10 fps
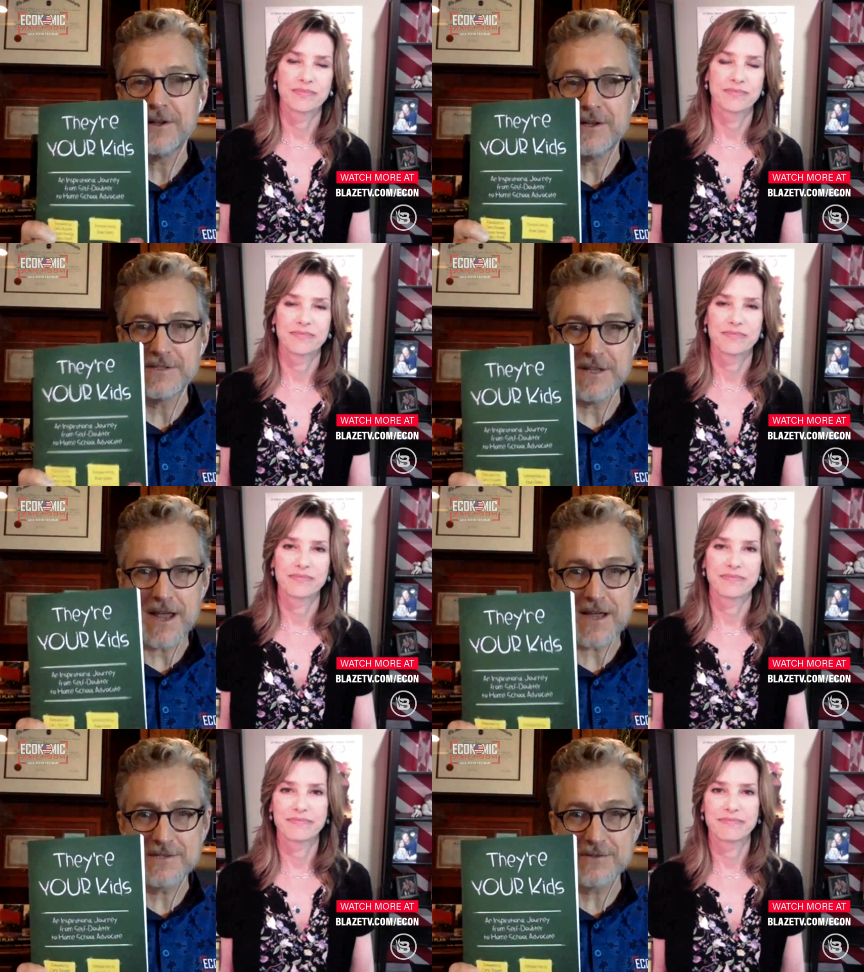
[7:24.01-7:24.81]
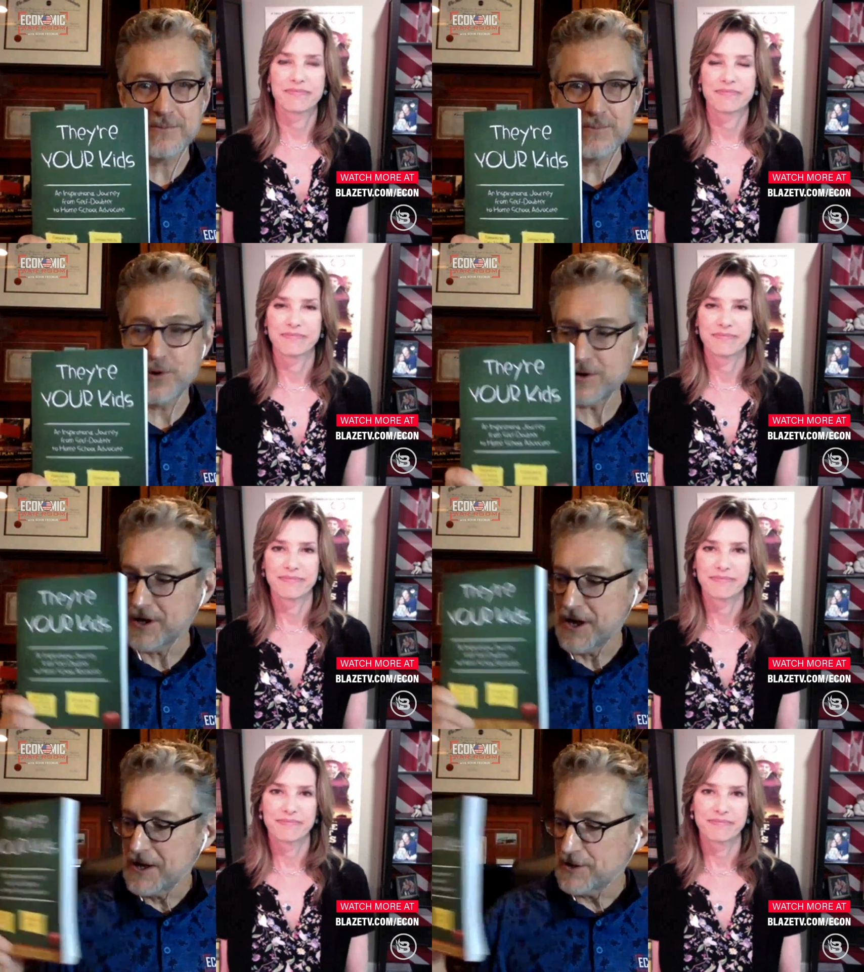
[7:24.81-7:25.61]
Speaker 1: It's an excellent
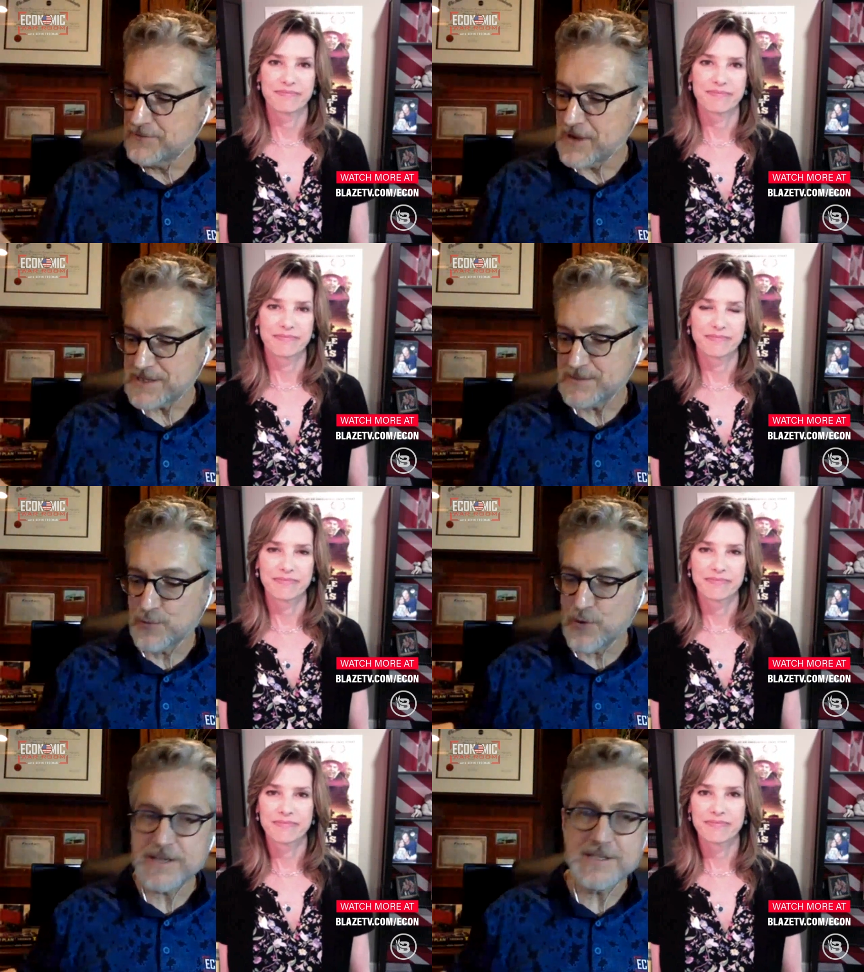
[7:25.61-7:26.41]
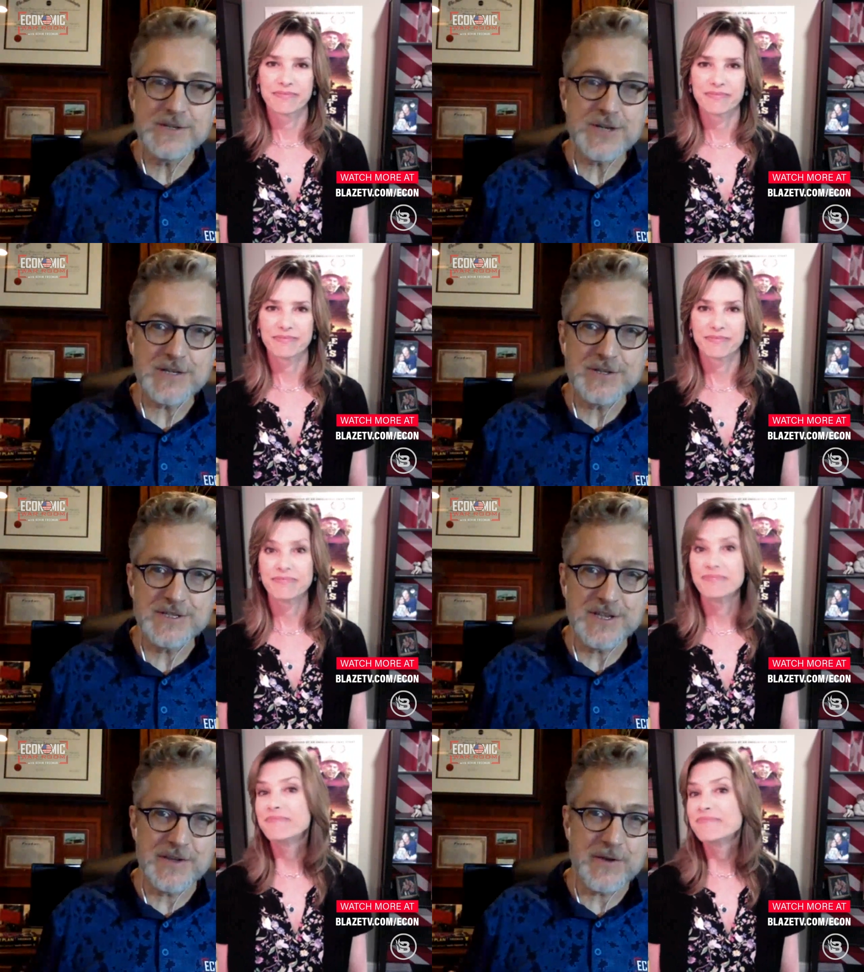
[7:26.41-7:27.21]
book. You've got some great
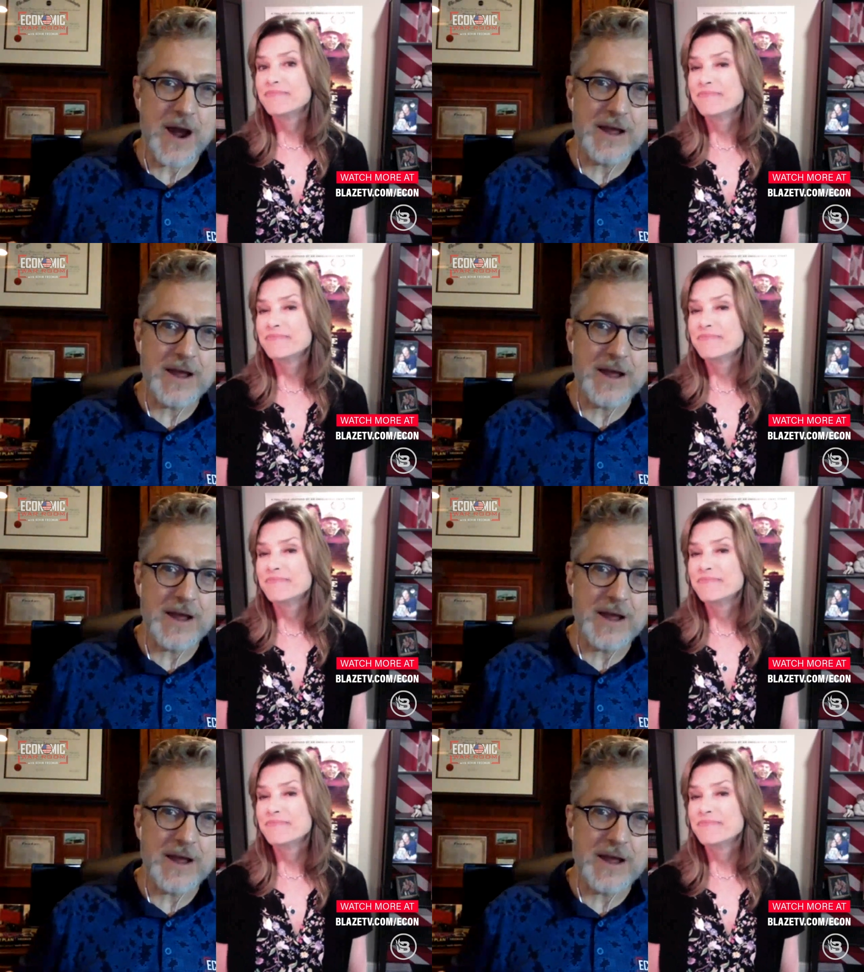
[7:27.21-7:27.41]
suggestions in there.